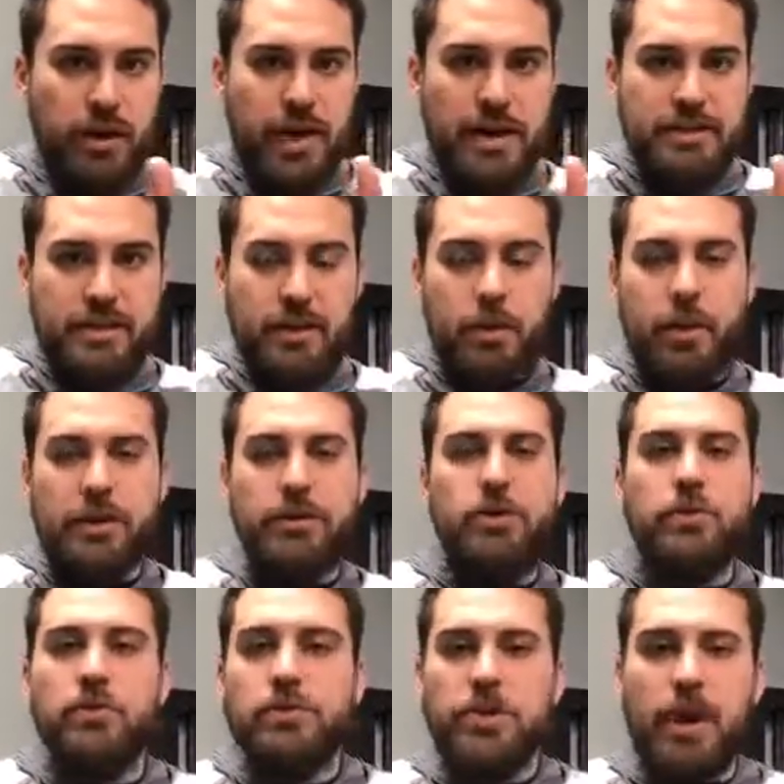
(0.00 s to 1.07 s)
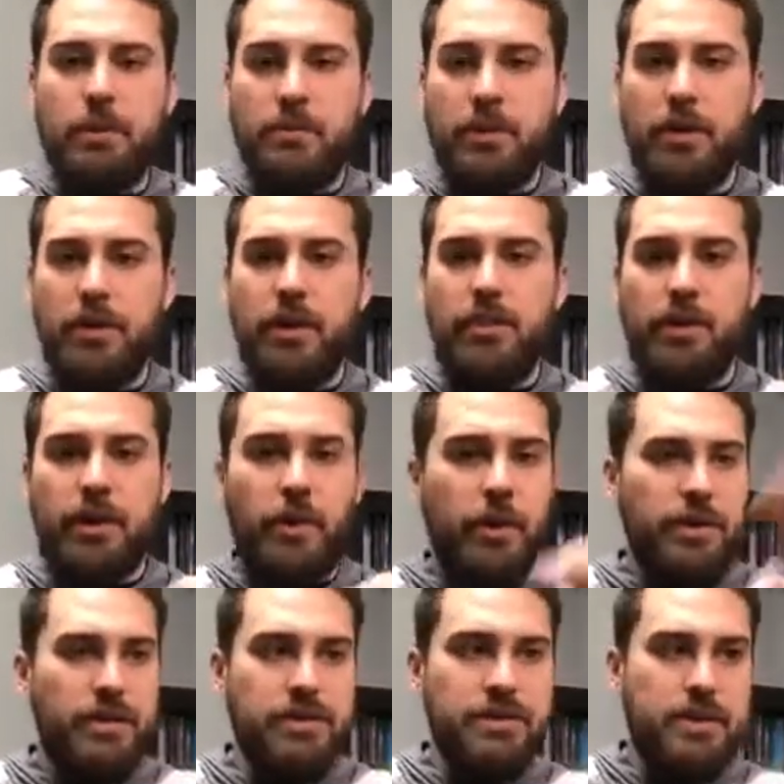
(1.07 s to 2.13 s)
eyes are going to jump. They're
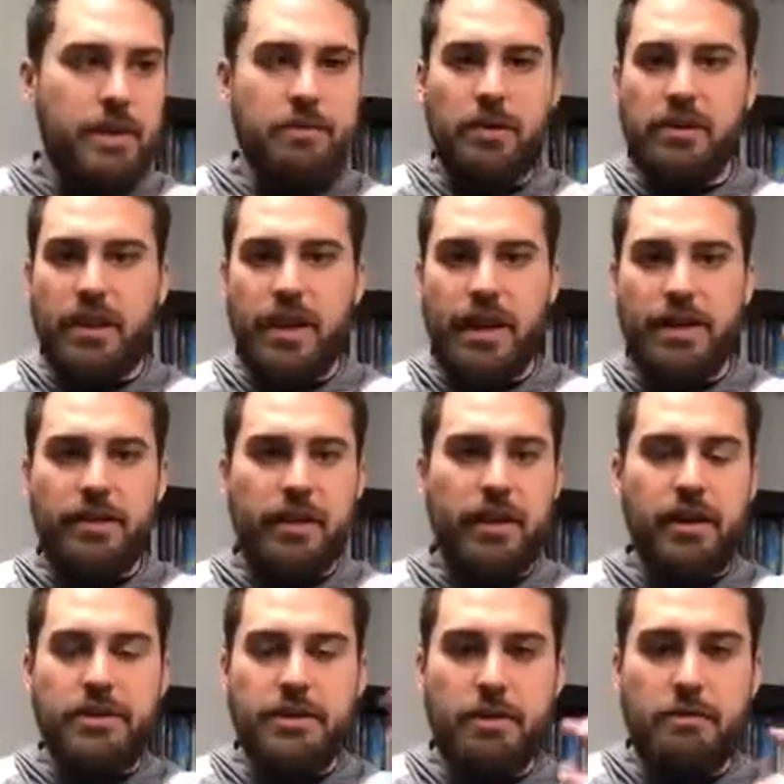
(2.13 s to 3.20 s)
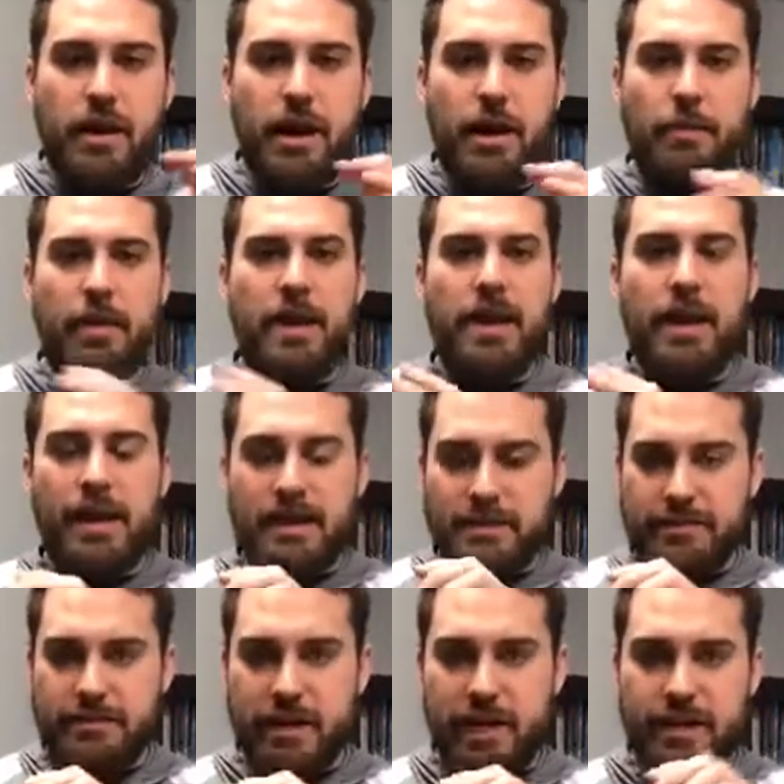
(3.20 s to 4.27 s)
going to skip a line, they're going to jump up, and
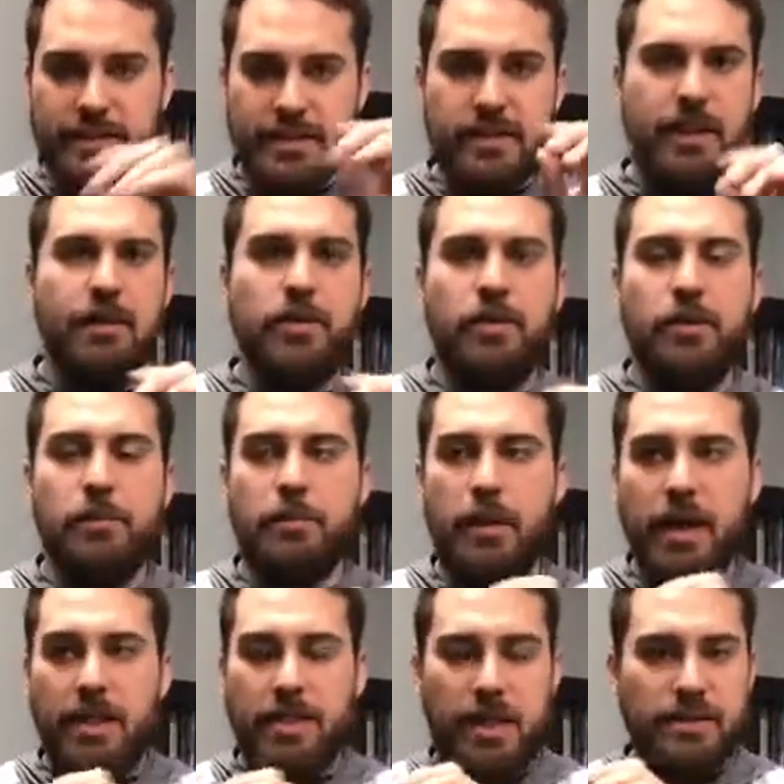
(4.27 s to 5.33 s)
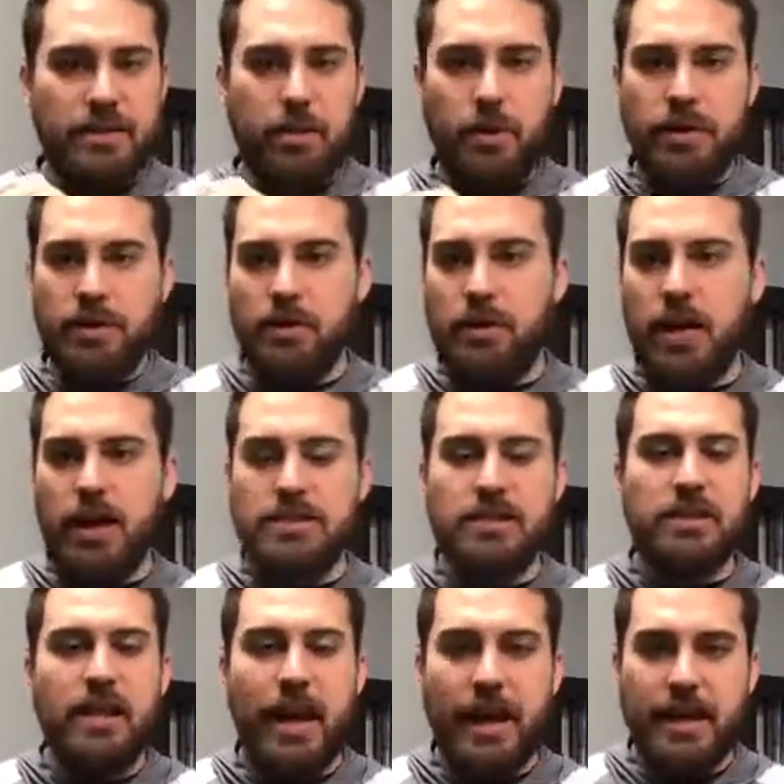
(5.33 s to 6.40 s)
it's very subtle, but that's going to cause a
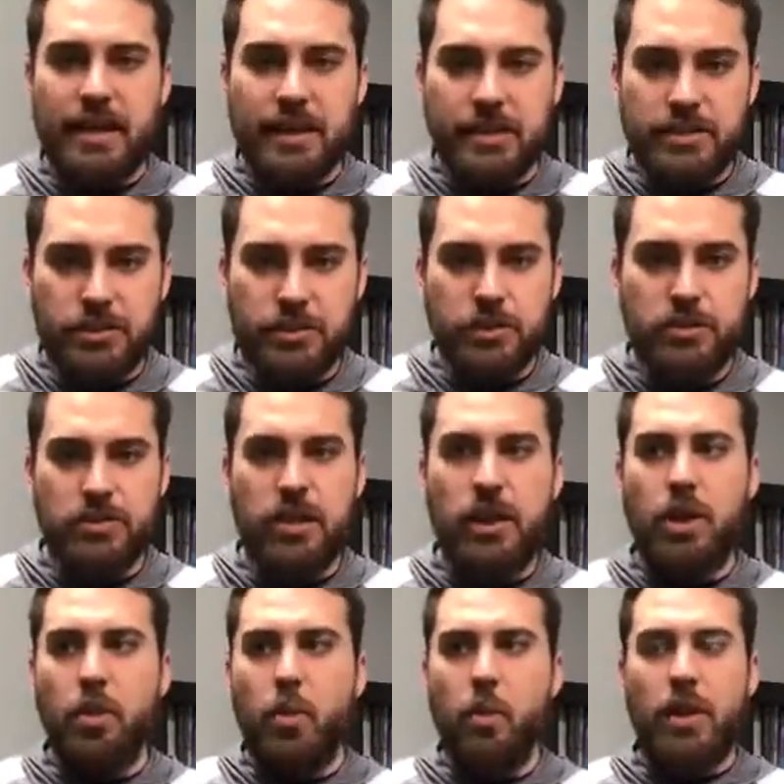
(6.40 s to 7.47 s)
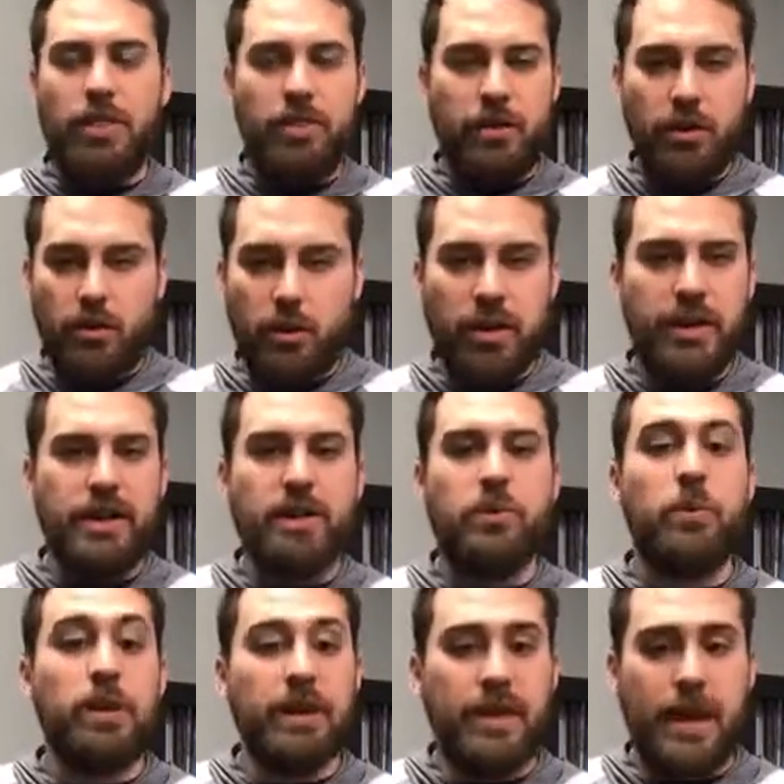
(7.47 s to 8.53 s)
lot of issues with their reading and
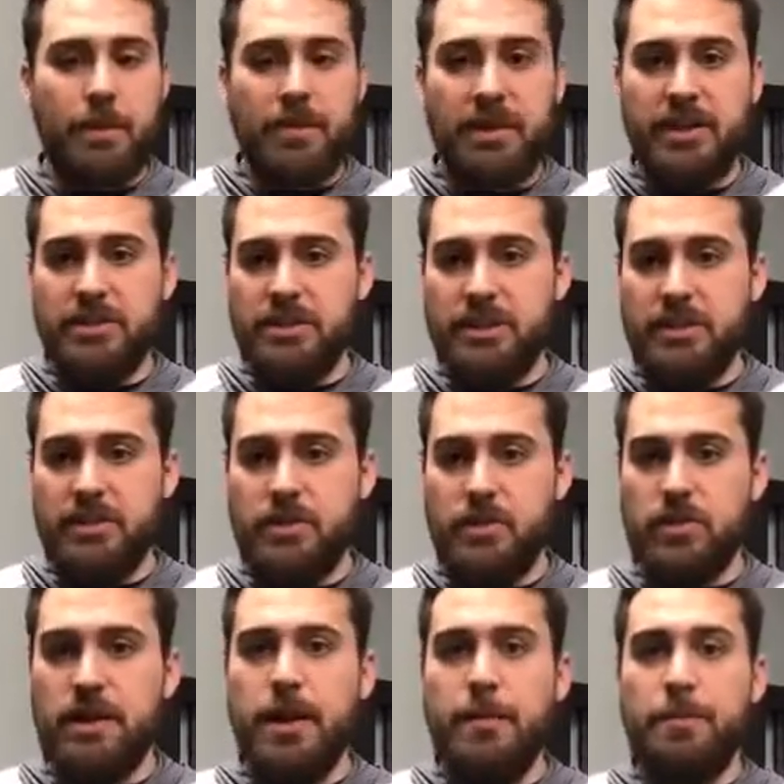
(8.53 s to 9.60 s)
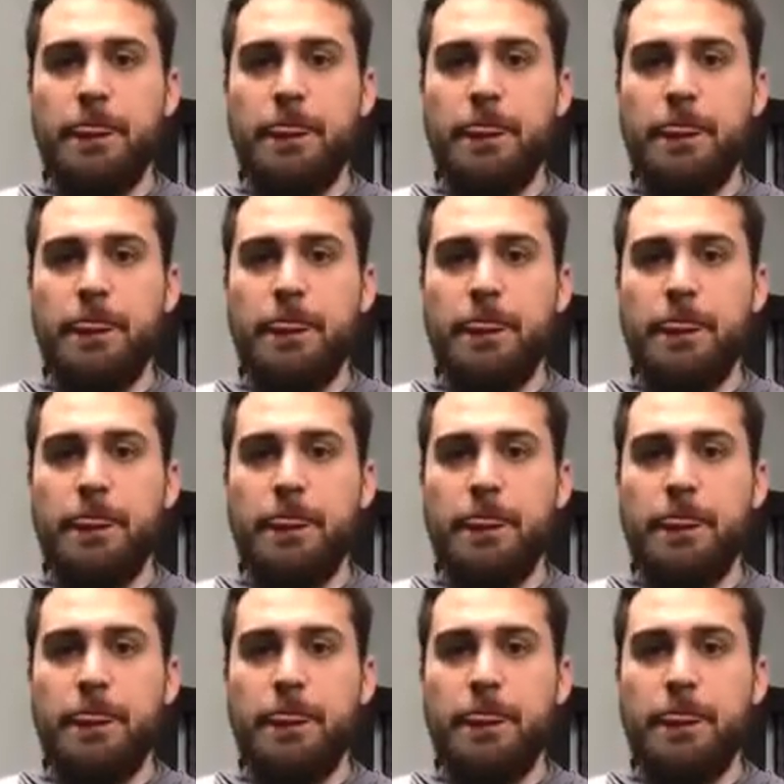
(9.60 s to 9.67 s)
reading comprehension issues.